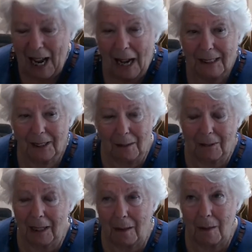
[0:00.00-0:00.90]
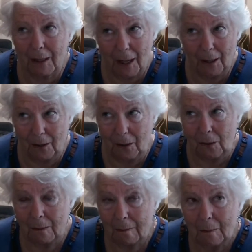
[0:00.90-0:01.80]
Some time ago,
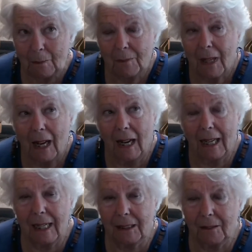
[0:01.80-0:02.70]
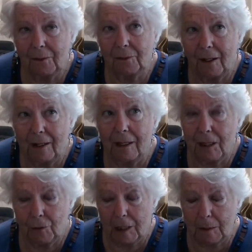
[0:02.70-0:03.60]
I had a very
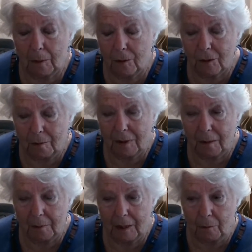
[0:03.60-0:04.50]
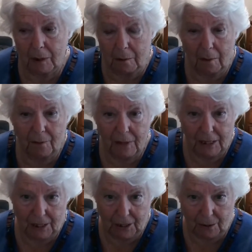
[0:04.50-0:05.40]
nice response from somebody on one of my
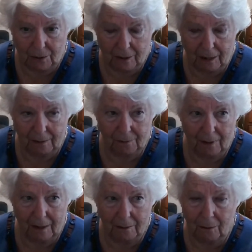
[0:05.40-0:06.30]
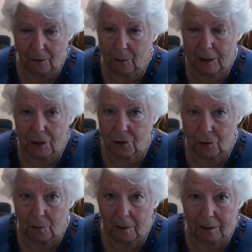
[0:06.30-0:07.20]
videos. I'm not quite sure
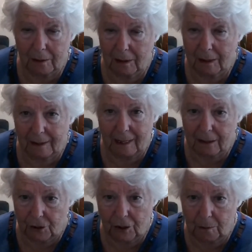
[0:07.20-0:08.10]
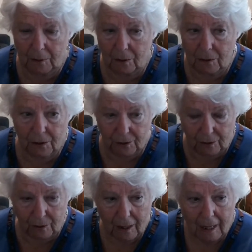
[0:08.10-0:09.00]
what sect she belonged
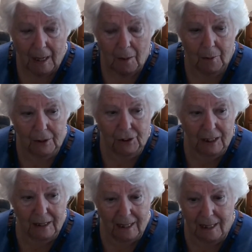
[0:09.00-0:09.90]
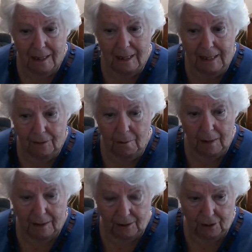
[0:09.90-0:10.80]
to, but she did leave a
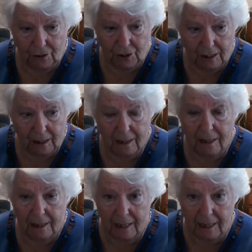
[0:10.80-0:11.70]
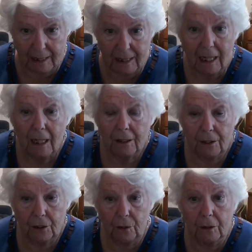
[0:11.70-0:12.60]
message. She said, I see
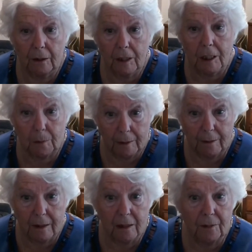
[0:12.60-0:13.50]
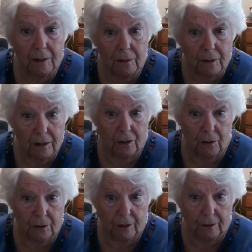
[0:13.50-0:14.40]
that you've got the spirit of illness
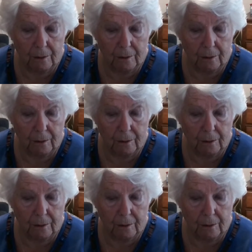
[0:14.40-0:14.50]
on you.